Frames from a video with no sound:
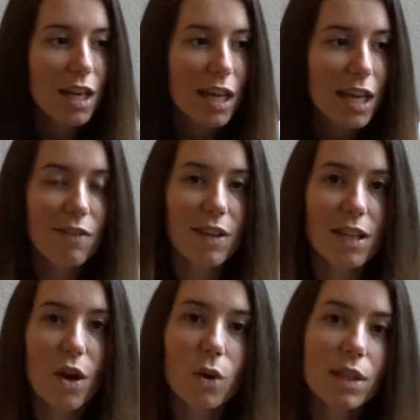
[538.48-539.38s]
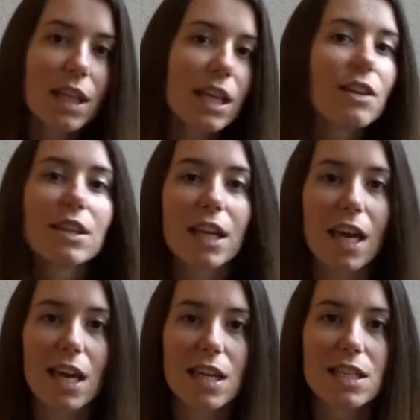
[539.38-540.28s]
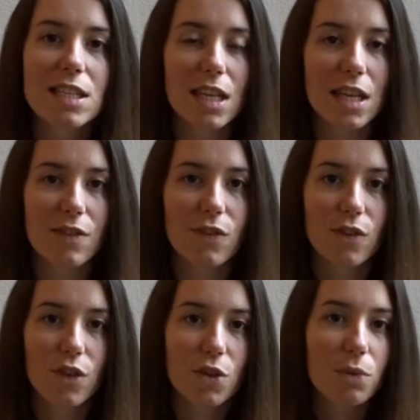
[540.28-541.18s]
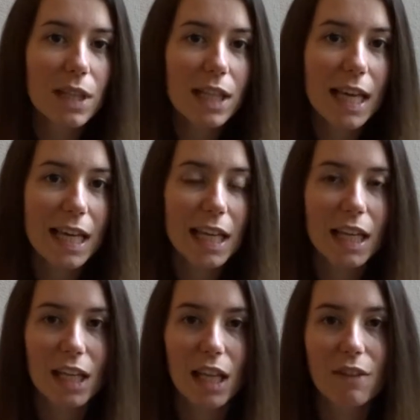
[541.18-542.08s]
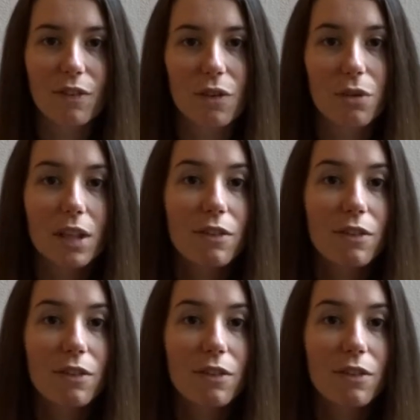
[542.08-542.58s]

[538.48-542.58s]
even only in the case if you really like it, if you really